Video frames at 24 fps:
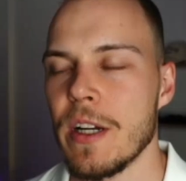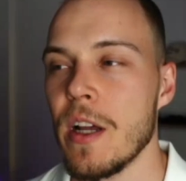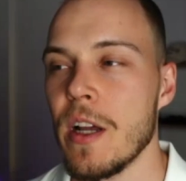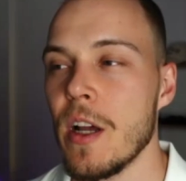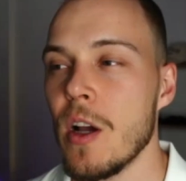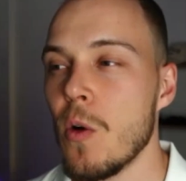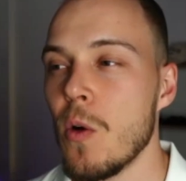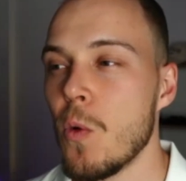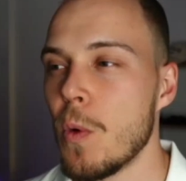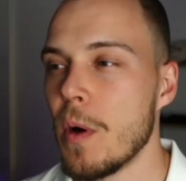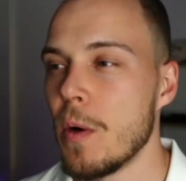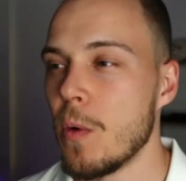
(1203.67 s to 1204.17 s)

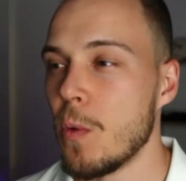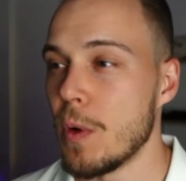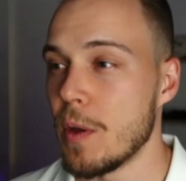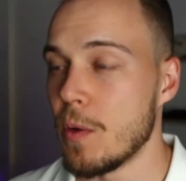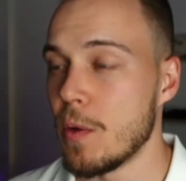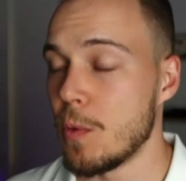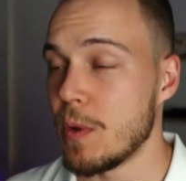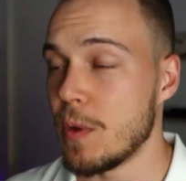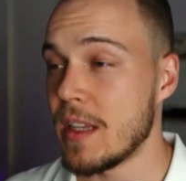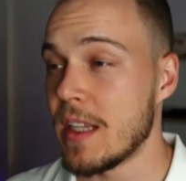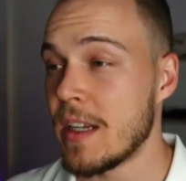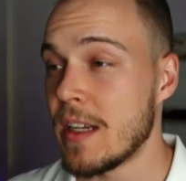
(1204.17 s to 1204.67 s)

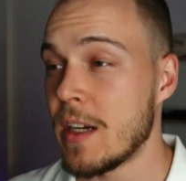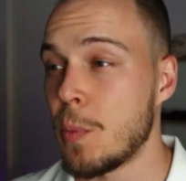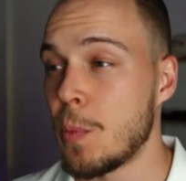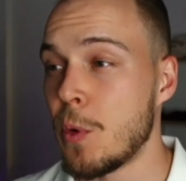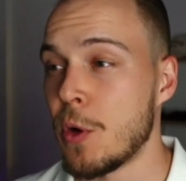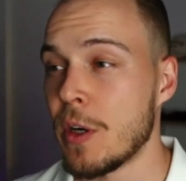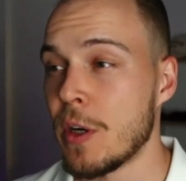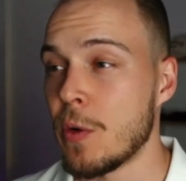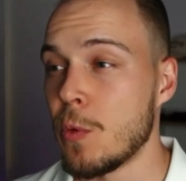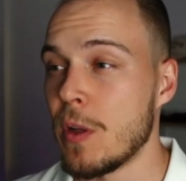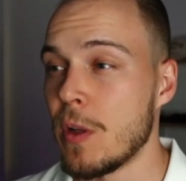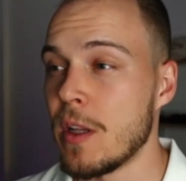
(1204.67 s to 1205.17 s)
With the
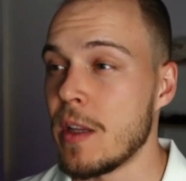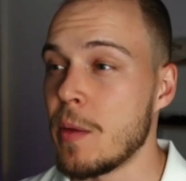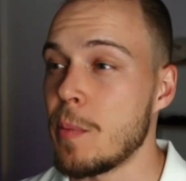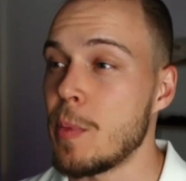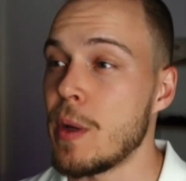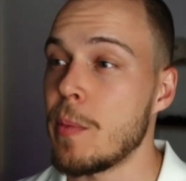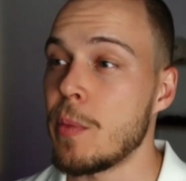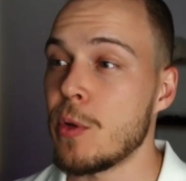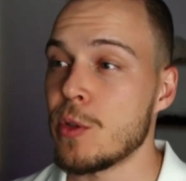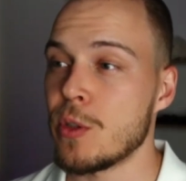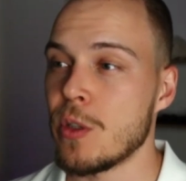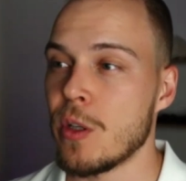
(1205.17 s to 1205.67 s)
reporter, will they be
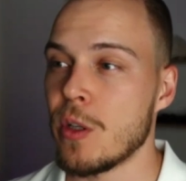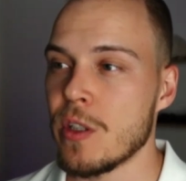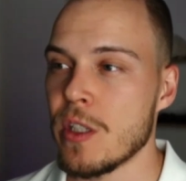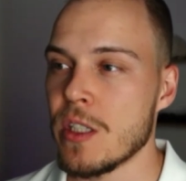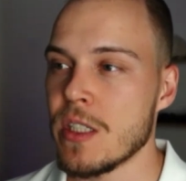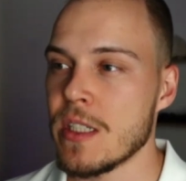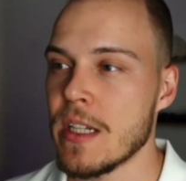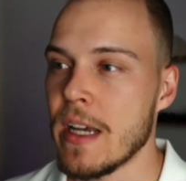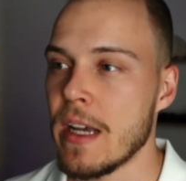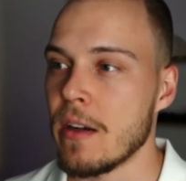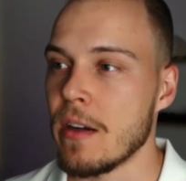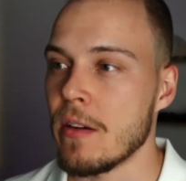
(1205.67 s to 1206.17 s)
able to
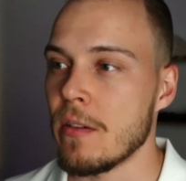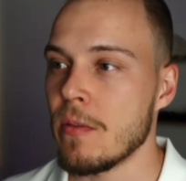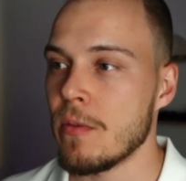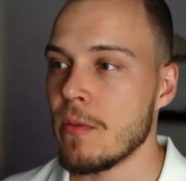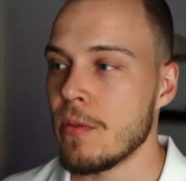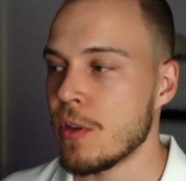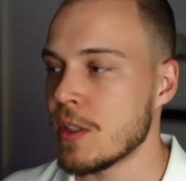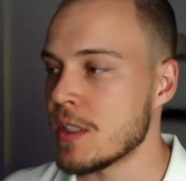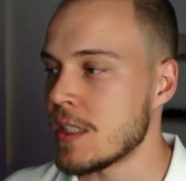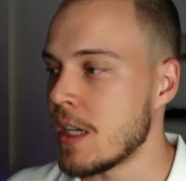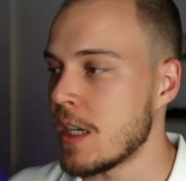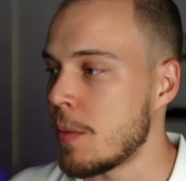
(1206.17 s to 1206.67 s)
understand,
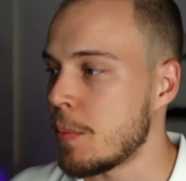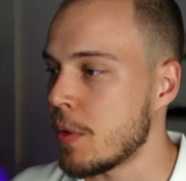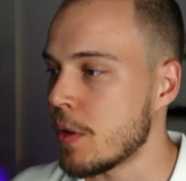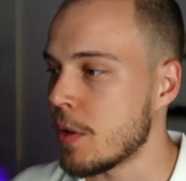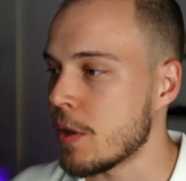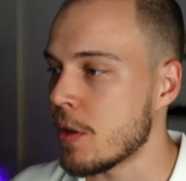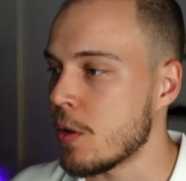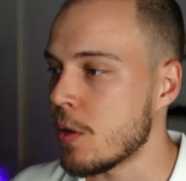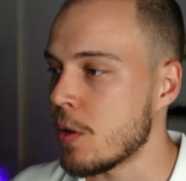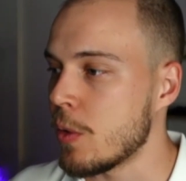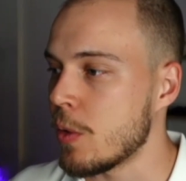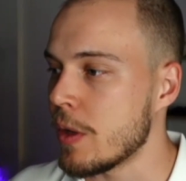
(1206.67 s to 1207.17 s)
for
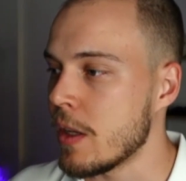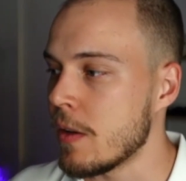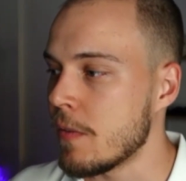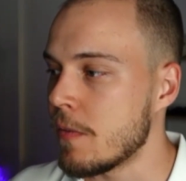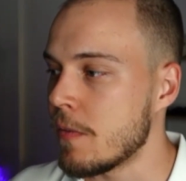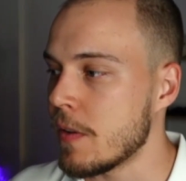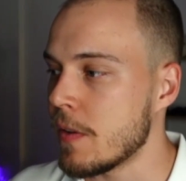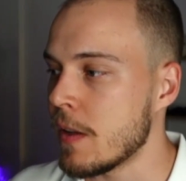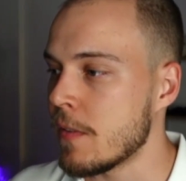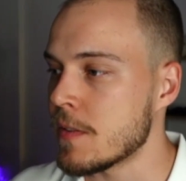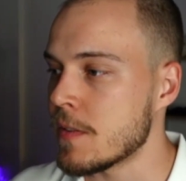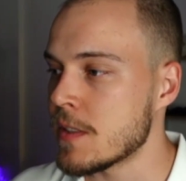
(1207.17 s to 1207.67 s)
example,
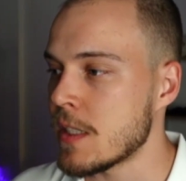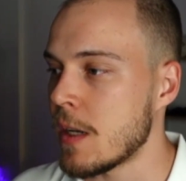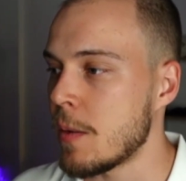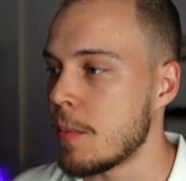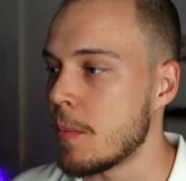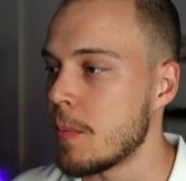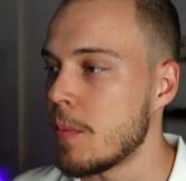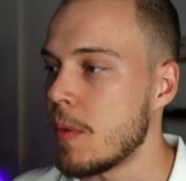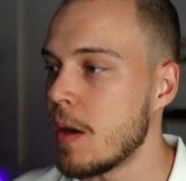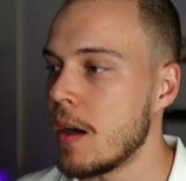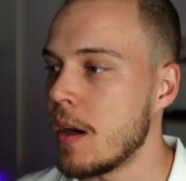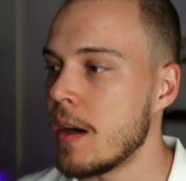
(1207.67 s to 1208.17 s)
if
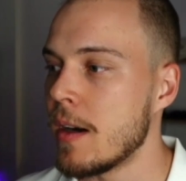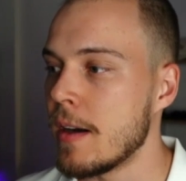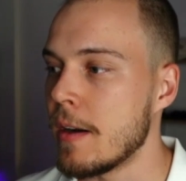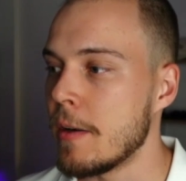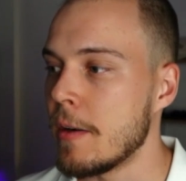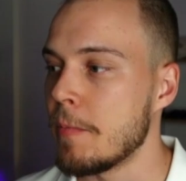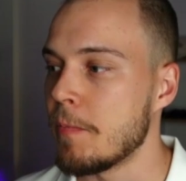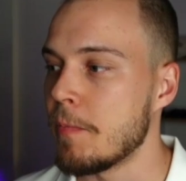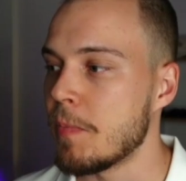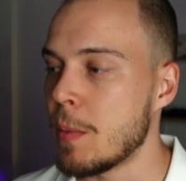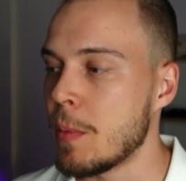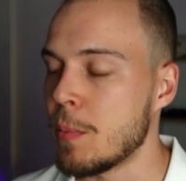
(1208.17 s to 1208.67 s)
some
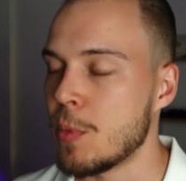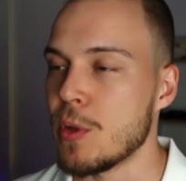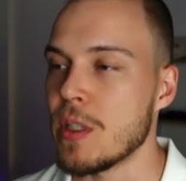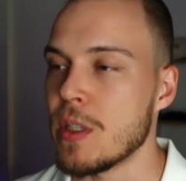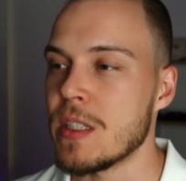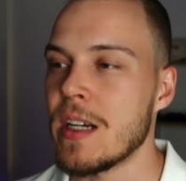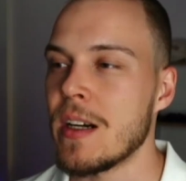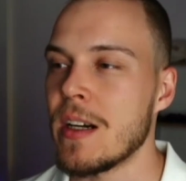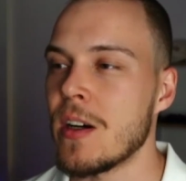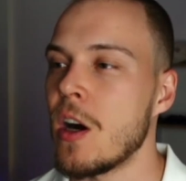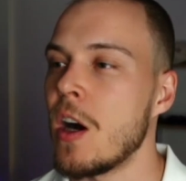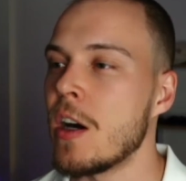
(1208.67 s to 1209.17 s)

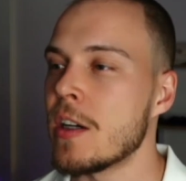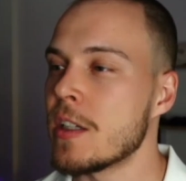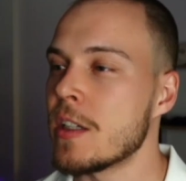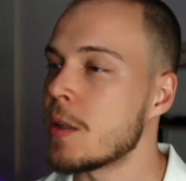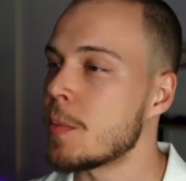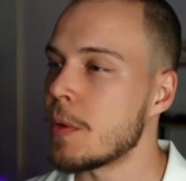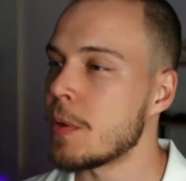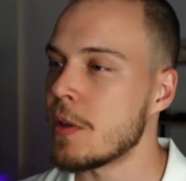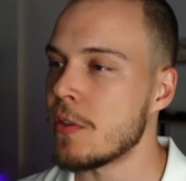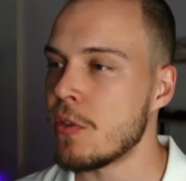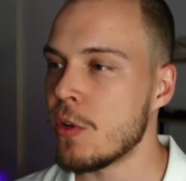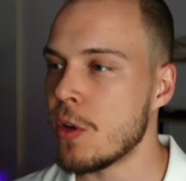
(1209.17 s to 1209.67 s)
employees are
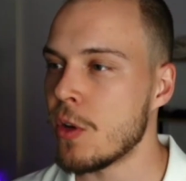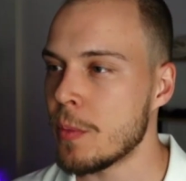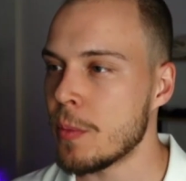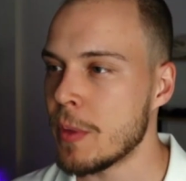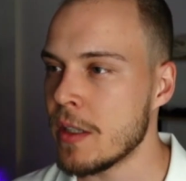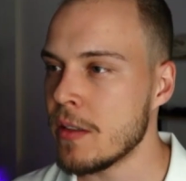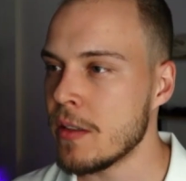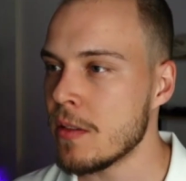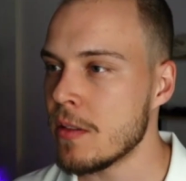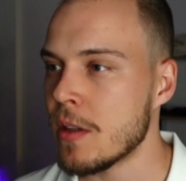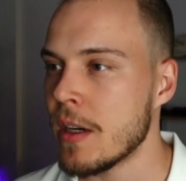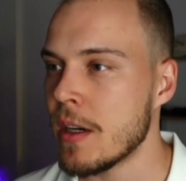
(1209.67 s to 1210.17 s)

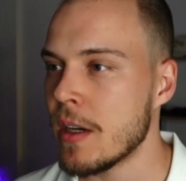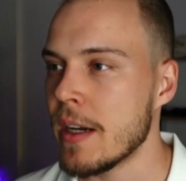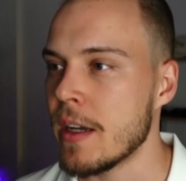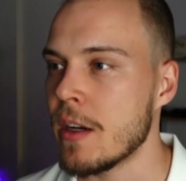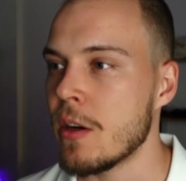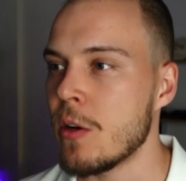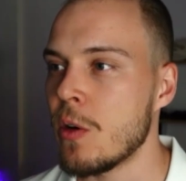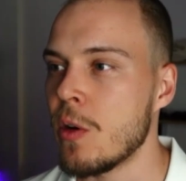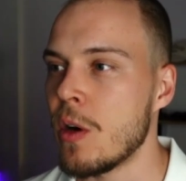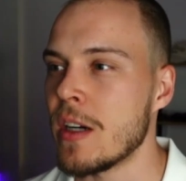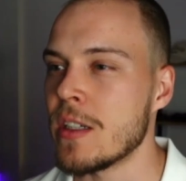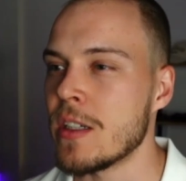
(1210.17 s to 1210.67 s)
underperforming, right,
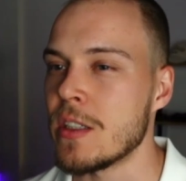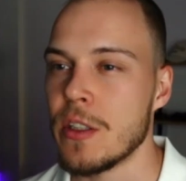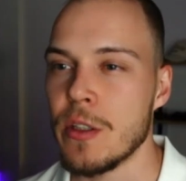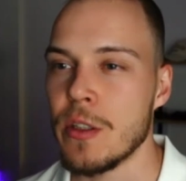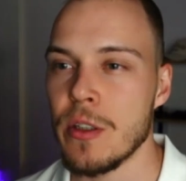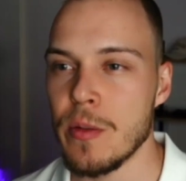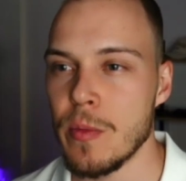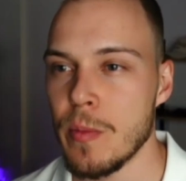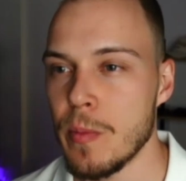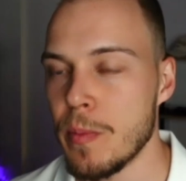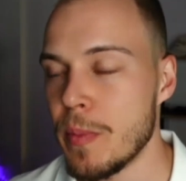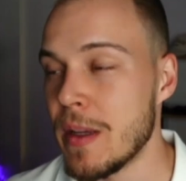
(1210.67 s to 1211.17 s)
or
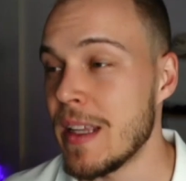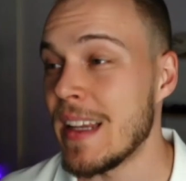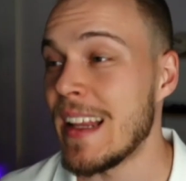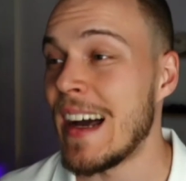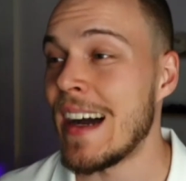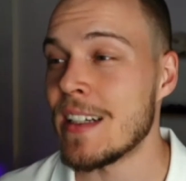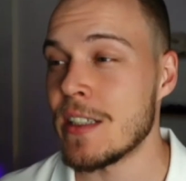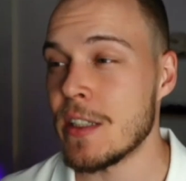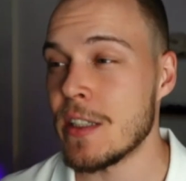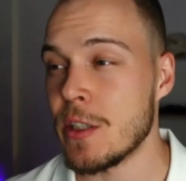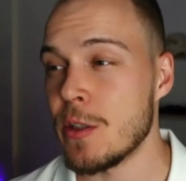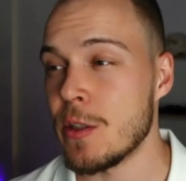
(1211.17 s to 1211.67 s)
being
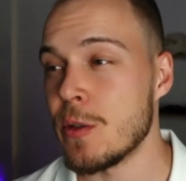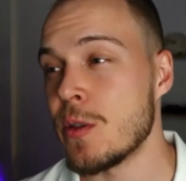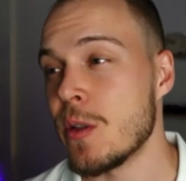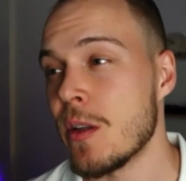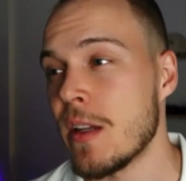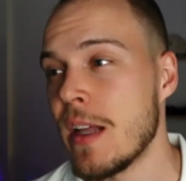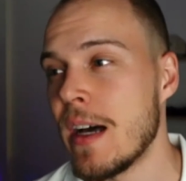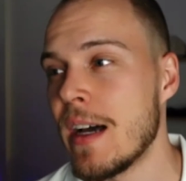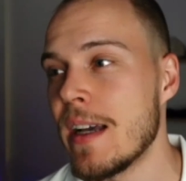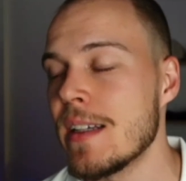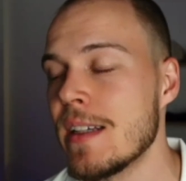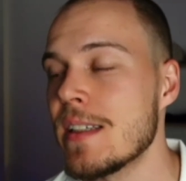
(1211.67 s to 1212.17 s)

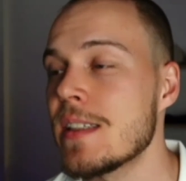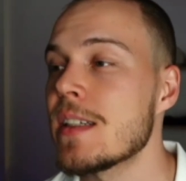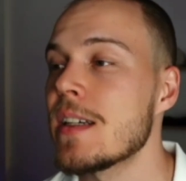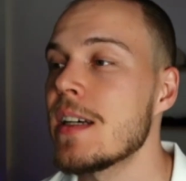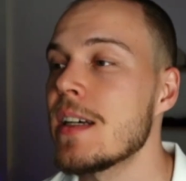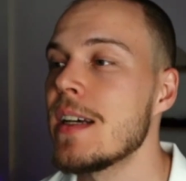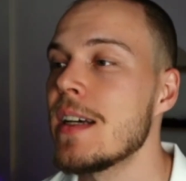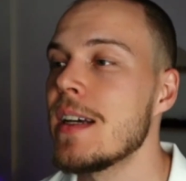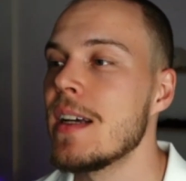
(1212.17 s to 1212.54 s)
underutilized,